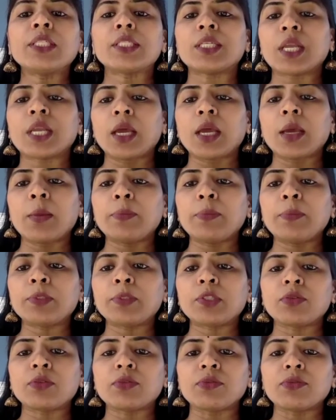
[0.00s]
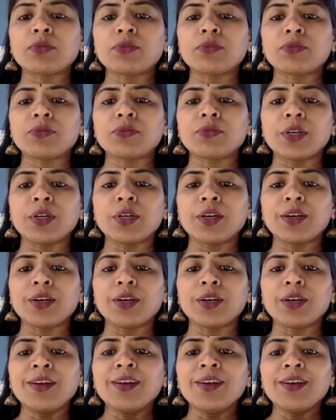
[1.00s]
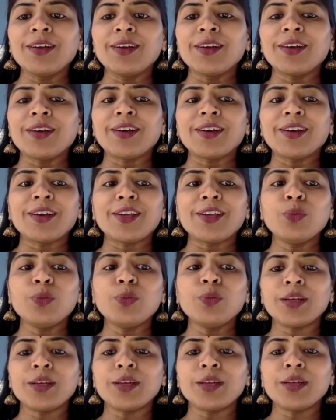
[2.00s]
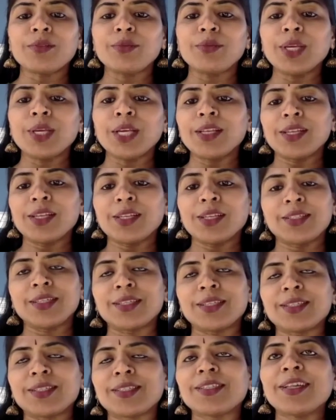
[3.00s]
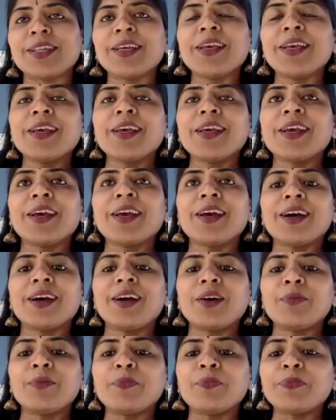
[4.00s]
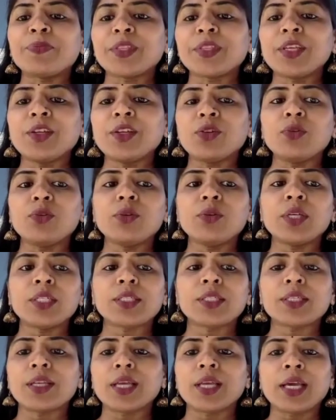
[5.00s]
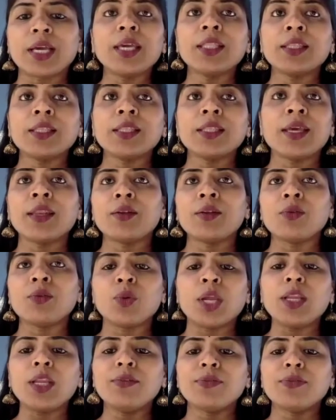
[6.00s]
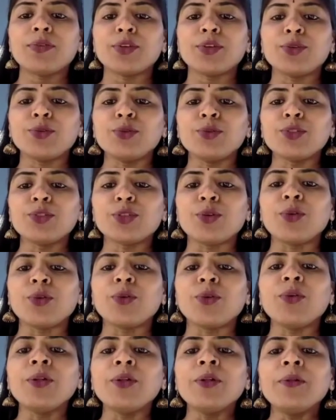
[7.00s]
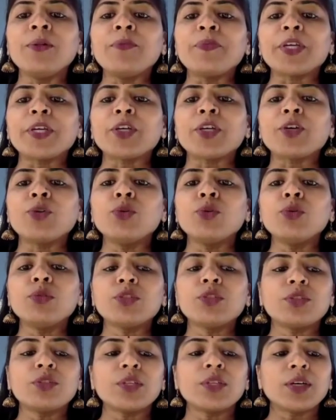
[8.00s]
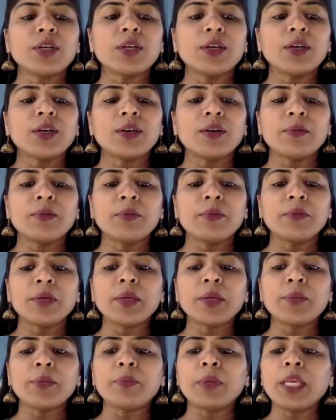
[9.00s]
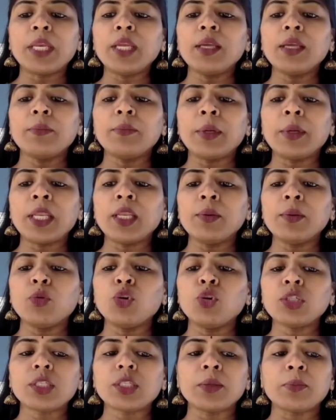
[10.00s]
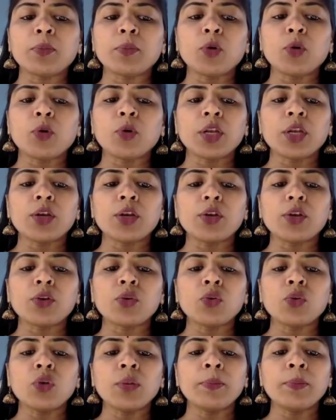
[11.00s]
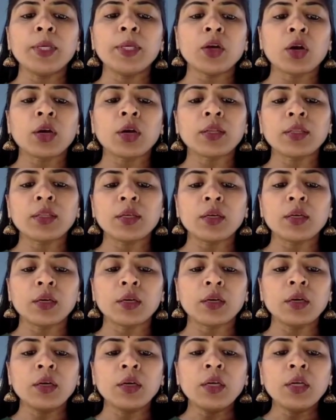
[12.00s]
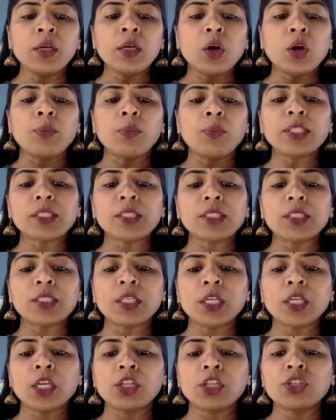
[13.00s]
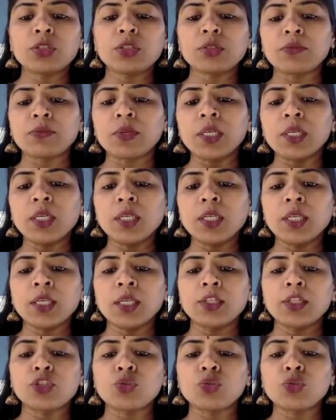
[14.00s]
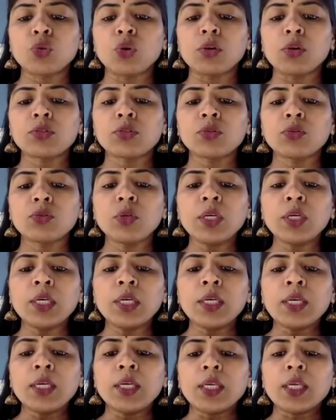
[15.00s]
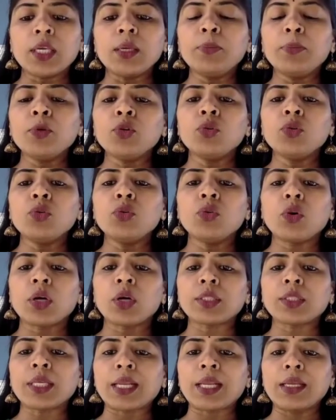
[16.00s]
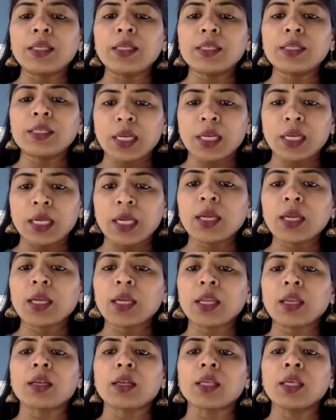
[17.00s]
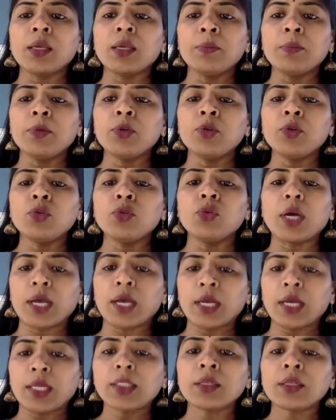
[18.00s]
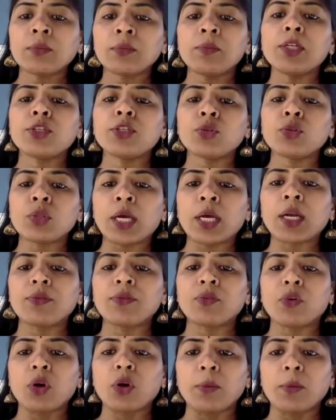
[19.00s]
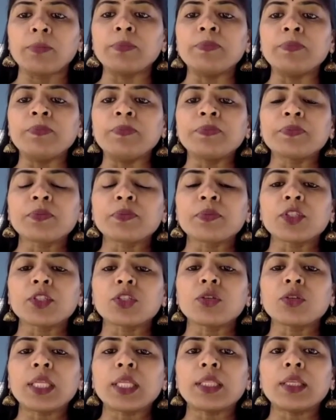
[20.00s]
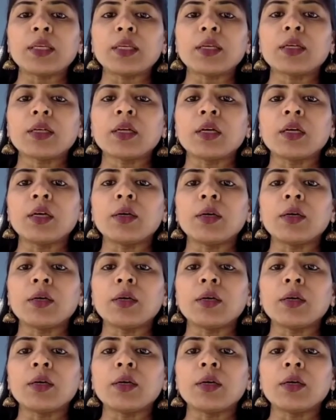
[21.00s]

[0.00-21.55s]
traps of human weaknesses, is lying there in wait for you. So a guru's many most important role beyond the obvious stages of learning is to also keep you on the right track and keep you answerable to the art form. So I think